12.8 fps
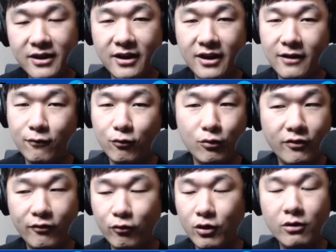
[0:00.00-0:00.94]
And for
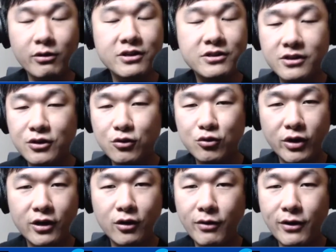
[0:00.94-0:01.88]
whatever reason you
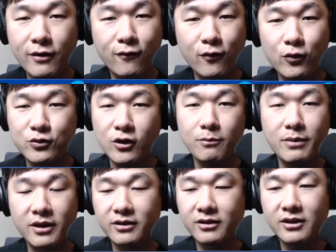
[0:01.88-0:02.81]
traded away your first round
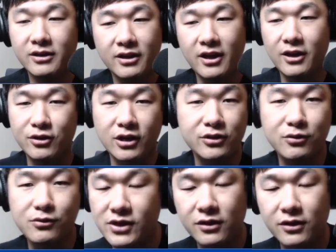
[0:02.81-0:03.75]
pick and you got
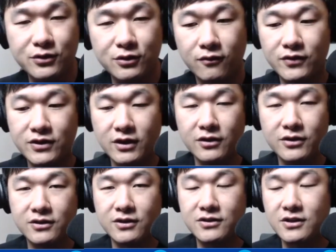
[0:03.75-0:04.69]
too overzealous
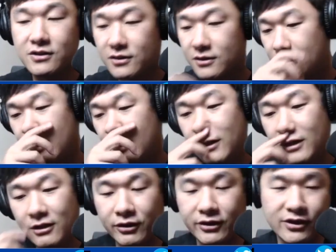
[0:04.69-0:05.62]
this season,
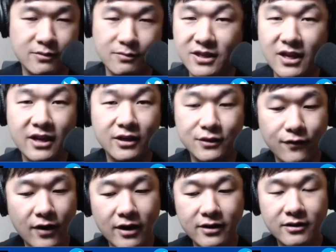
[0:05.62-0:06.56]
look, it's a mistake. It's
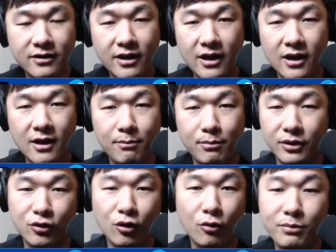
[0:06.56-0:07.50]
fine. But
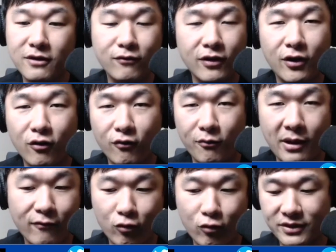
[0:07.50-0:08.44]
don't be afraid to overpay
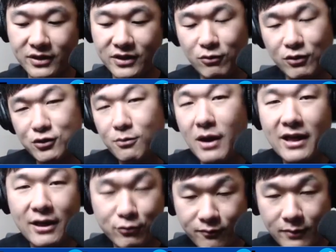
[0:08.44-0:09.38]
for it, because once you
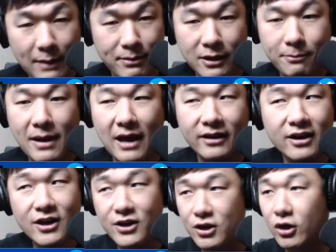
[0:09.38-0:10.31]
buy that pick back,
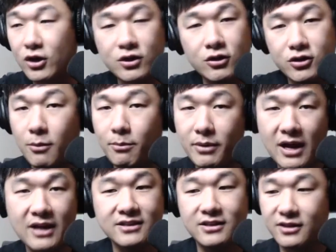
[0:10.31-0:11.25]
you're going to start dumping
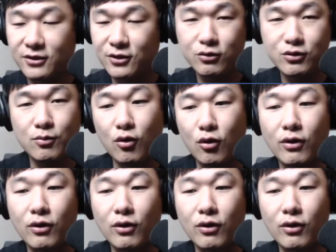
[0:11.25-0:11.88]
assets like no tomorrow.